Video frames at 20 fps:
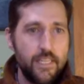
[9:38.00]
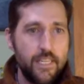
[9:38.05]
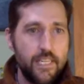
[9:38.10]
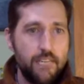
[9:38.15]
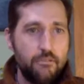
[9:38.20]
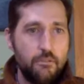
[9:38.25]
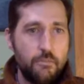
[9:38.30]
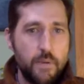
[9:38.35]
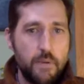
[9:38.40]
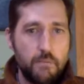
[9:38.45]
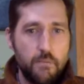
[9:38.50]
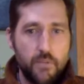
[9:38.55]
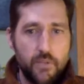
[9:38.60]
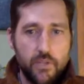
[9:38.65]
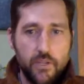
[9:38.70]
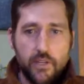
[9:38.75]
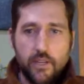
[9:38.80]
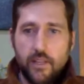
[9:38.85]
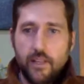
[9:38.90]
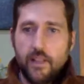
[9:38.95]
And
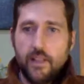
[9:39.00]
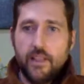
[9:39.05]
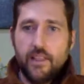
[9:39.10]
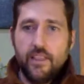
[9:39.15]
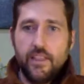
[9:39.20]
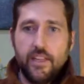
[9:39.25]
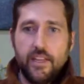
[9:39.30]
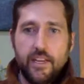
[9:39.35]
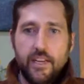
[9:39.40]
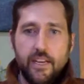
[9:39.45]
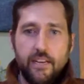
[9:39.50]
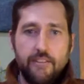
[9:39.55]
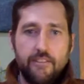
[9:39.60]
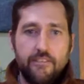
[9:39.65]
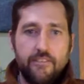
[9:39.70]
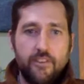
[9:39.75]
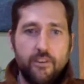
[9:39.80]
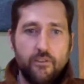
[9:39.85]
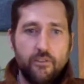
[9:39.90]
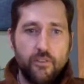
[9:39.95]
remember that
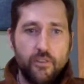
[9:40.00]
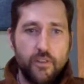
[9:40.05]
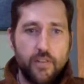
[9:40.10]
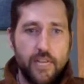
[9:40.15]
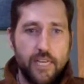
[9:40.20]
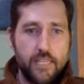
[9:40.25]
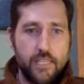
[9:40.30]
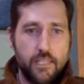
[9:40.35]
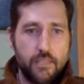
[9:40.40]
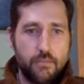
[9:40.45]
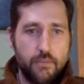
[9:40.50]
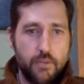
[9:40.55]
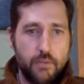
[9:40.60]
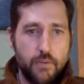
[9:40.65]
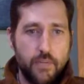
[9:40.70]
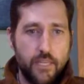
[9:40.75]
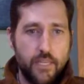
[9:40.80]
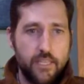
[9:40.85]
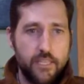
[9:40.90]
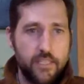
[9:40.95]
over the last 3
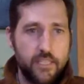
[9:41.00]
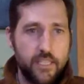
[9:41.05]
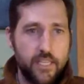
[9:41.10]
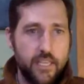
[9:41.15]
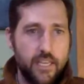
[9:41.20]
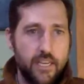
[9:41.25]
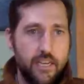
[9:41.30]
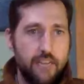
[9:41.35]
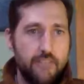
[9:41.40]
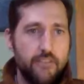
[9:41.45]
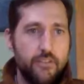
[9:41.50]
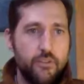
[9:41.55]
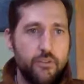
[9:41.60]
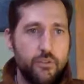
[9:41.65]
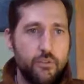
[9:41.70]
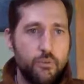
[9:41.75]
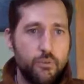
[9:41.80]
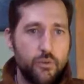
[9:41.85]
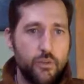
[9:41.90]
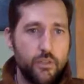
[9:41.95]
weeks, I've
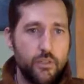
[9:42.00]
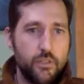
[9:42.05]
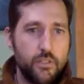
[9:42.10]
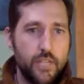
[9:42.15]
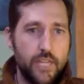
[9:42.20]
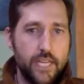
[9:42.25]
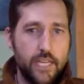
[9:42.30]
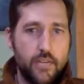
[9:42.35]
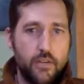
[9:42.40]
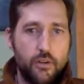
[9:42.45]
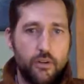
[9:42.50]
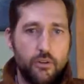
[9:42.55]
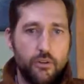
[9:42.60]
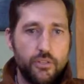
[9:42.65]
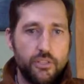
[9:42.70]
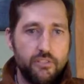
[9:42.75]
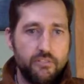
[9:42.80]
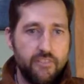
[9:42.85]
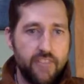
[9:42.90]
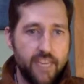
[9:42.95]
used words like
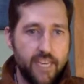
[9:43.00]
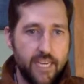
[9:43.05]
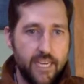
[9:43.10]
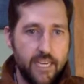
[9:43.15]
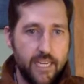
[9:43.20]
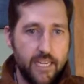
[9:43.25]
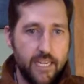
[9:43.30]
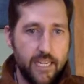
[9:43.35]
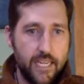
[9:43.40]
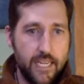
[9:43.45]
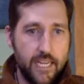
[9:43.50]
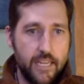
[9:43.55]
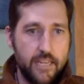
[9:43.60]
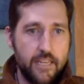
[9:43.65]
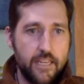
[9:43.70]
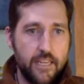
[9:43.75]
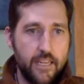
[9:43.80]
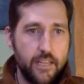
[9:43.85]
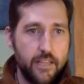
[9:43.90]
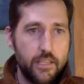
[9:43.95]
cultivate, and
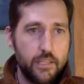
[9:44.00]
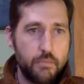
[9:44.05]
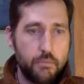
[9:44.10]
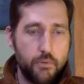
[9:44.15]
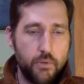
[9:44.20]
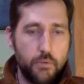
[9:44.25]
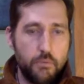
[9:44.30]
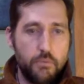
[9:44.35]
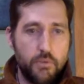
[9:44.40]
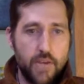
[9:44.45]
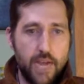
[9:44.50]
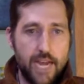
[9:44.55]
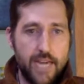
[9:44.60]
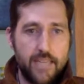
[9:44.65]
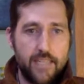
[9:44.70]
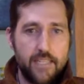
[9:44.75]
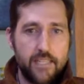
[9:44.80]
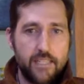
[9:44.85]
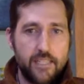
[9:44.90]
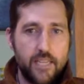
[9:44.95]
this word
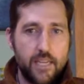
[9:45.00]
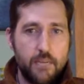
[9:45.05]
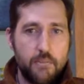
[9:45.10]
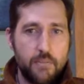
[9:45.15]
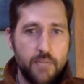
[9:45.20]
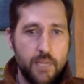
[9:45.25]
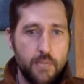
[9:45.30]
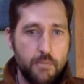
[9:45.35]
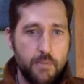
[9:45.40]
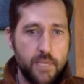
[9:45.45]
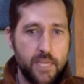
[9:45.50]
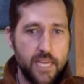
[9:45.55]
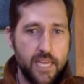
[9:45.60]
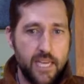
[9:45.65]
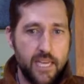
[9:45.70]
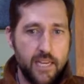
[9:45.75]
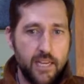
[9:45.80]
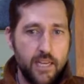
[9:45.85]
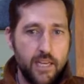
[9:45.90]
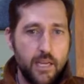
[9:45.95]
practice comes up
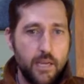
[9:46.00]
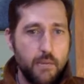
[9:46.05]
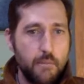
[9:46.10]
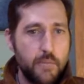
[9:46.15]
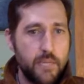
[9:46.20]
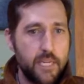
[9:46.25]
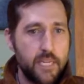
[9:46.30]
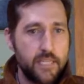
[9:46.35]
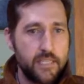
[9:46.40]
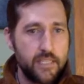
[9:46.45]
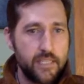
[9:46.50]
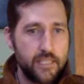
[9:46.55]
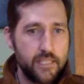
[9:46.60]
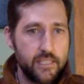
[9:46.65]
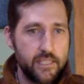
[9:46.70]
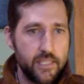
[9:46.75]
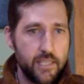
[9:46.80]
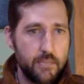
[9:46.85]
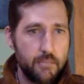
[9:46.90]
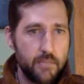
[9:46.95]
again, because this
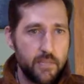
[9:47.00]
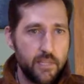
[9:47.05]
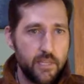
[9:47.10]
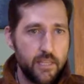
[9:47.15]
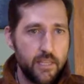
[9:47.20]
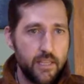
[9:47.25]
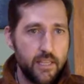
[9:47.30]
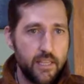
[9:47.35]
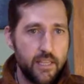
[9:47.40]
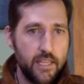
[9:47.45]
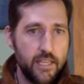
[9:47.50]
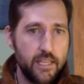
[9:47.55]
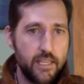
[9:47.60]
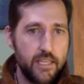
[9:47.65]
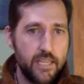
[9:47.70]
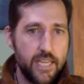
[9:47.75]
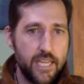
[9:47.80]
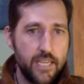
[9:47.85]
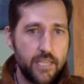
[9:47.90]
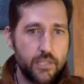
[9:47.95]
is something
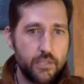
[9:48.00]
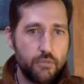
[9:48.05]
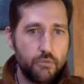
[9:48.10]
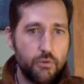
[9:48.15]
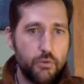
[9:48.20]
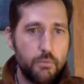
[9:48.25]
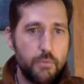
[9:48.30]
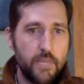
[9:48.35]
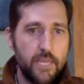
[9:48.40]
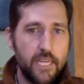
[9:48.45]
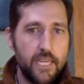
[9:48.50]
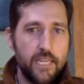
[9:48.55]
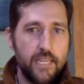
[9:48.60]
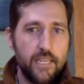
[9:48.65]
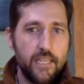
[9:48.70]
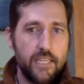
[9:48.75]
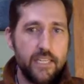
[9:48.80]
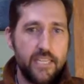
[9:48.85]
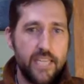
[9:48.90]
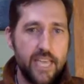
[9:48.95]
that takes
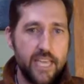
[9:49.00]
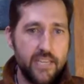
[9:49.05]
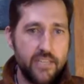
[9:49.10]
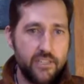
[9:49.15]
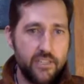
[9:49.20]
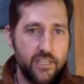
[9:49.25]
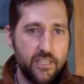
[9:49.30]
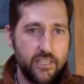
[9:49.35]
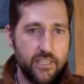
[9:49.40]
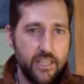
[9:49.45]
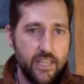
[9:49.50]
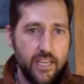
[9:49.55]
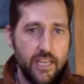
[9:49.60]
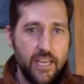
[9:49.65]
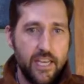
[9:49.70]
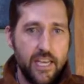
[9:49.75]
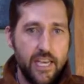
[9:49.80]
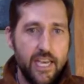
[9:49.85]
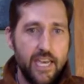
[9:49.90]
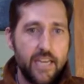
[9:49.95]
repeated attention,
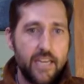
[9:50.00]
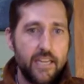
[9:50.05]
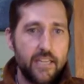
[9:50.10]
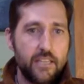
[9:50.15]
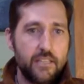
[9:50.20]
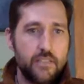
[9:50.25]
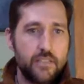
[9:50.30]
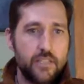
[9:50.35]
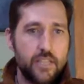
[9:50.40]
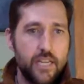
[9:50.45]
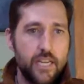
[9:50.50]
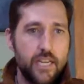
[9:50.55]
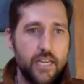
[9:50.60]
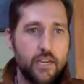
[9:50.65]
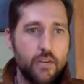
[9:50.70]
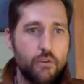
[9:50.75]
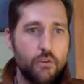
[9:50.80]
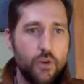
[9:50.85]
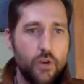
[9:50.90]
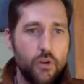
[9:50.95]
and
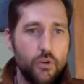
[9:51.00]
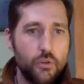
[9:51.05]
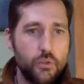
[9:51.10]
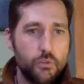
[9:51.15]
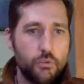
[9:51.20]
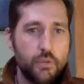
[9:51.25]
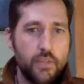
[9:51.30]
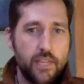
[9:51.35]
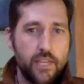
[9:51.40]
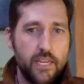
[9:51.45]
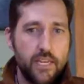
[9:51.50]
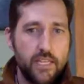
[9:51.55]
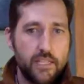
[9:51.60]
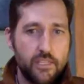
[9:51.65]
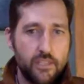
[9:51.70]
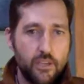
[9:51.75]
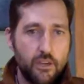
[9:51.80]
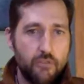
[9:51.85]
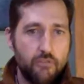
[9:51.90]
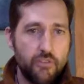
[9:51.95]
it grows within
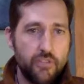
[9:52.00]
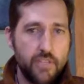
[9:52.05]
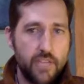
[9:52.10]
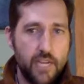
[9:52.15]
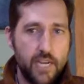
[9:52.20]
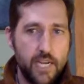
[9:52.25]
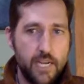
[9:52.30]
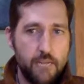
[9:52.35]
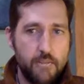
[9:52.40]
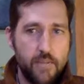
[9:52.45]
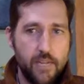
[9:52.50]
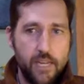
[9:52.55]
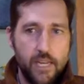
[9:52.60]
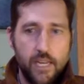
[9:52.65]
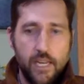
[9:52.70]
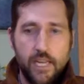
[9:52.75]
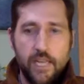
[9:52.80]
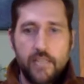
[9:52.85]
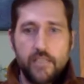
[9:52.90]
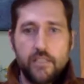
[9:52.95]
us over time.
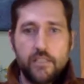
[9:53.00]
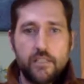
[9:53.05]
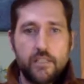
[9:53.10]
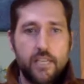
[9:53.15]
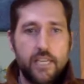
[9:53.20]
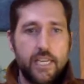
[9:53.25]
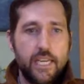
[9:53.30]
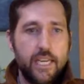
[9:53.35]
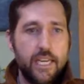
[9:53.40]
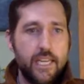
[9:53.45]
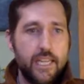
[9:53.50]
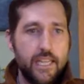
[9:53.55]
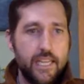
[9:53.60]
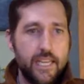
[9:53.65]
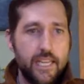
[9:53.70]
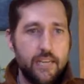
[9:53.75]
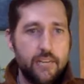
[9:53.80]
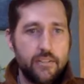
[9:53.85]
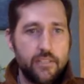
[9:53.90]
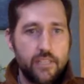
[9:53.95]
And just like
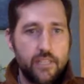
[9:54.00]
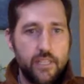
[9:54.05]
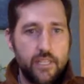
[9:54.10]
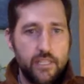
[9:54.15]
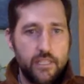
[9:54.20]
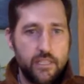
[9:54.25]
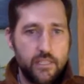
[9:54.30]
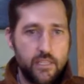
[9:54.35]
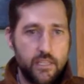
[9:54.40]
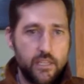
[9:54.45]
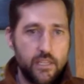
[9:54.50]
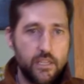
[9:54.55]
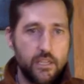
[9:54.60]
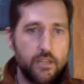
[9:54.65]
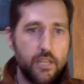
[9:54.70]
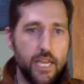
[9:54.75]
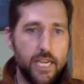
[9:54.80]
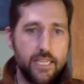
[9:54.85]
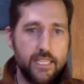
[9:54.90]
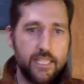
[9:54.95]
anything else that's
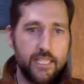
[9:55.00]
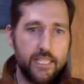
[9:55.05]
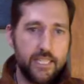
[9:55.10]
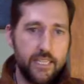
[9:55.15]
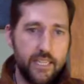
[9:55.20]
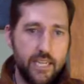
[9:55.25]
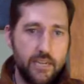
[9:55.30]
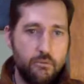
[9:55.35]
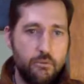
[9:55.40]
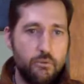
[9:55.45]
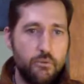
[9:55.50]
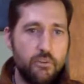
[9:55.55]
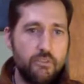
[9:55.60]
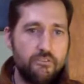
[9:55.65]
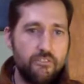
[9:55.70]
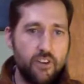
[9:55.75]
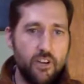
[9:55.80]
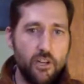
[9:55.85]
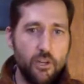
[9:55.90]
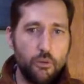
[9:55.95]
neglected, and when we
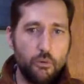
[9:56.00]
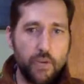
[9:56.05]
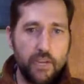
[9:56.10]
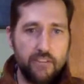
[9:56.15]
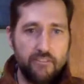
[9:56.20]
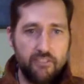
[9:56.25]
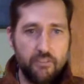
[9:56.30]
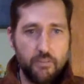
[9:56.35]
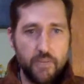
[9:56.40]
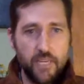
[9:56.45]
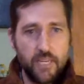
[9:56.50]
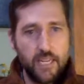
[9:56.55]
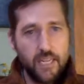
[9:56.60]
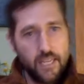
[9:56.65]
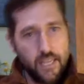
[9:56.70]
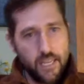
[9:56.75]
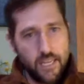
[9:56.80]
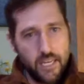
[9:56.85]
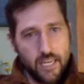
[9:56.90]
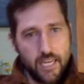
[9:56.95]
fall away from it,
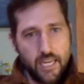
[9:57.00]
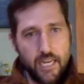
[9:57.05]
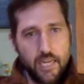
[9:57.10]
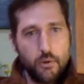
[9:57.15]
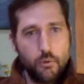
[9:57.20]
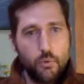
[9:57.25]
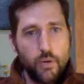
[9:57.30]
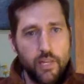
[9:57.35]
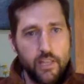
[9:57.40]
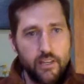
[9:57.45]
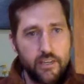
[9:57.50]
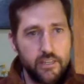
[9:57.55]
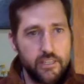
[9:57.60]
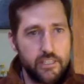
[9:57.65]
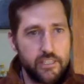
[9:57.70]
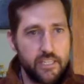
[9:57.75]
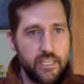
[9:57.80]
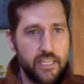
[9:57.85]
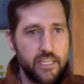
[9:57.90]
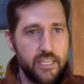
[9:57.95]
it kind of
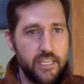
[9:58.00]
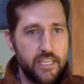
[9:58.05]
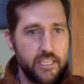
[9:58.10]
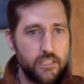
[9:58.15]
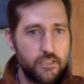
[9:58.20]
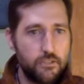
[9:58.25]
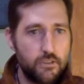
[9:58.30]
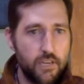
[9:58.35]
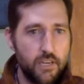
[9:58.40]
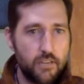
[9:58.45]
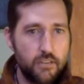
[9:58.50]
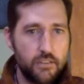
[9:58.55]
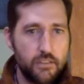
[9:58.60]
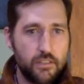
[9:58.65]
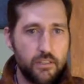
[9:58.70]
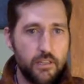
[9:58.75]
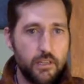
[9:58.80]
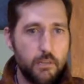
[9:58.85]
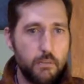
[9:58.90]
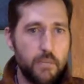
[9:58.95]
withers and it struggles
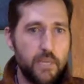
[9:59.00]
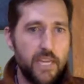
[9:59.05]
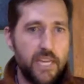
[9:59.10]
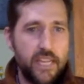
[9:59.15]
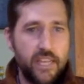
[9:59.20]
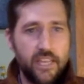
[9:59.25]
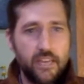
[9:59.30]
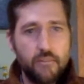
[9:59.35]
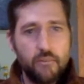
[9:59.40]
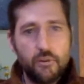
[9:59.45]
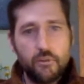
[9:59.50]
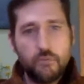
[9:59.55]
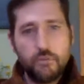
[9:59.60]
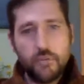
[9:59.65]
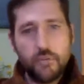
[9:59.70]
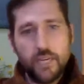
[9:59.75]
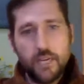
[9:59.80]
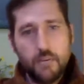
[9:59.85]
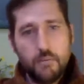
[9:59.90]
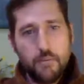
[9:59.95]
a little bit. And then when
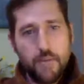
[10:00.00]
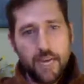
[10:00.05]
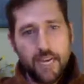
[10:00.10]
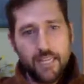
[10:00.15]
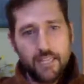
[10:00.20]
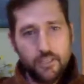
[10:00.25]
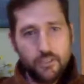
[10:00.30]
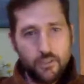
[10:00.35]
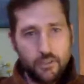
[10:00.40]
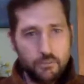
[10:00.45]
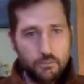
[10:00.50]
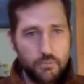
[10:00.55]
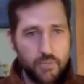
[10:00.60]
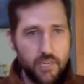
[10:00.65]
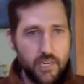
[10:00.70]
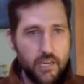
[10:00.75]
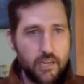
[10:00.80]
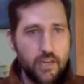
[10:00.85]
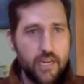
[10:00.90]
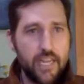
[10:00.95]
we come back to it and
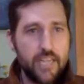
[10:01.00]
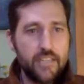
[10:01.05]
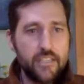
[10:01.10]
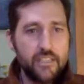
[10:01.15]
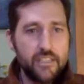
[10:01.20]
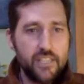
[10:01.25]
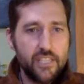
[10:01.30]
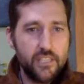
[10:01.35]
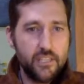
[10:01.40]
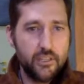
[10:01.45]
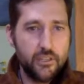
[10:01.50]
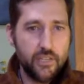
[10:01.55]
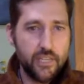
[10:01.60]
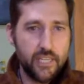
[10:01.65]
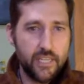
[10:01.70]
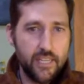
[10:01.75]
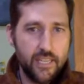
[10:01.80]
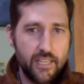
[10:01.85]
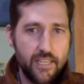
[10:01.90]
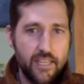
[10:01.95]
bring our energy to
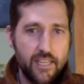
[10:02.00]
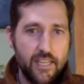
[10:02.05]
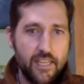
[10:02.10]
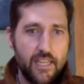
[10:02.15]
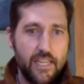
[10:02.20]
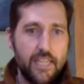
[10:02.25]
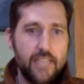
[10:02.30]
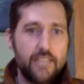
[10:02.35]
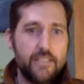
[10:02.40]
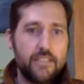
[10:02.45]
it, it